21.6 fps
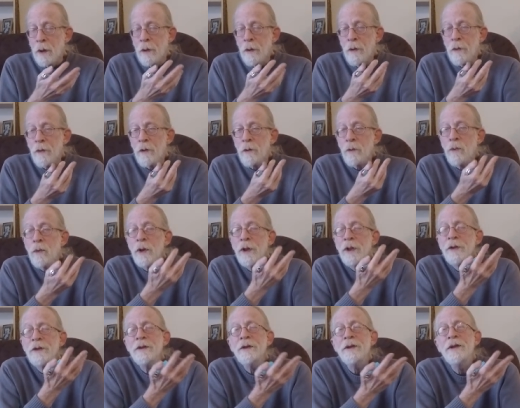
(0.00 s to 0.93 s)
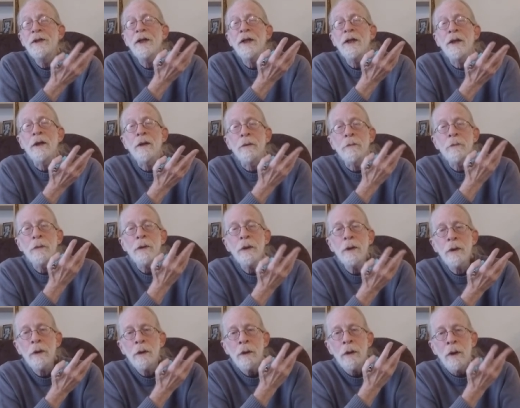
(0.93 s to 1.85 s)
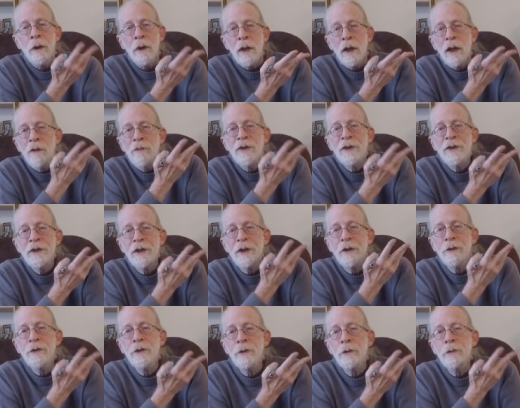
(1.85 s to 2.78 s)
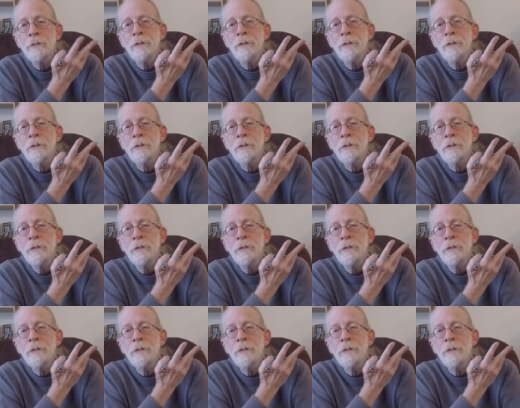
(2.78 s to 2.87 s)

the wisdom of essential